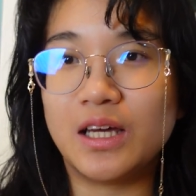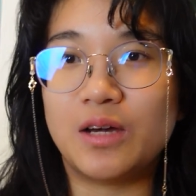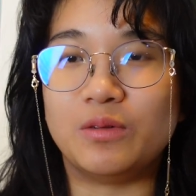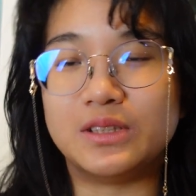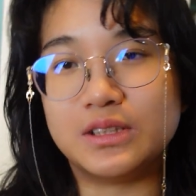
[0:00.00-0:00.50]

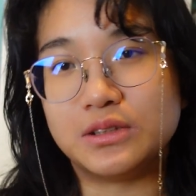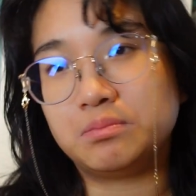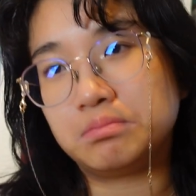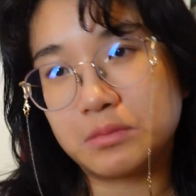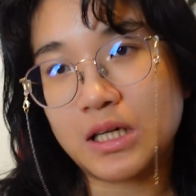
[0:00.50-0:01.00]
which is
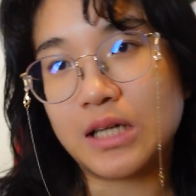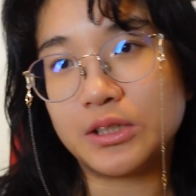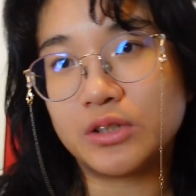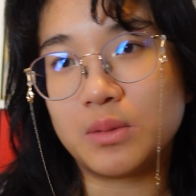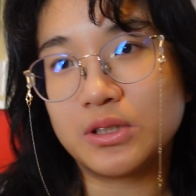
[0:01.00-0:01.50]
kind of
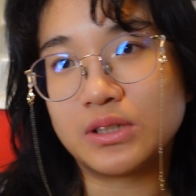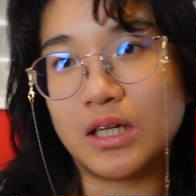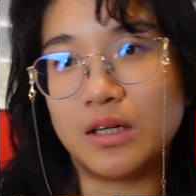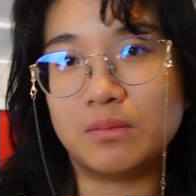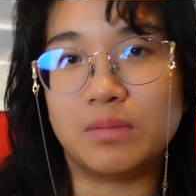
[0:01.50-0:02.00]

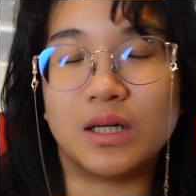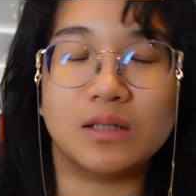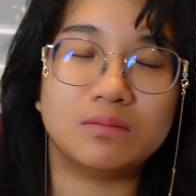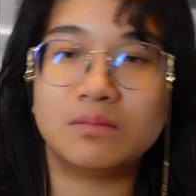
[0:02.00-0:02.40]
troublesome, but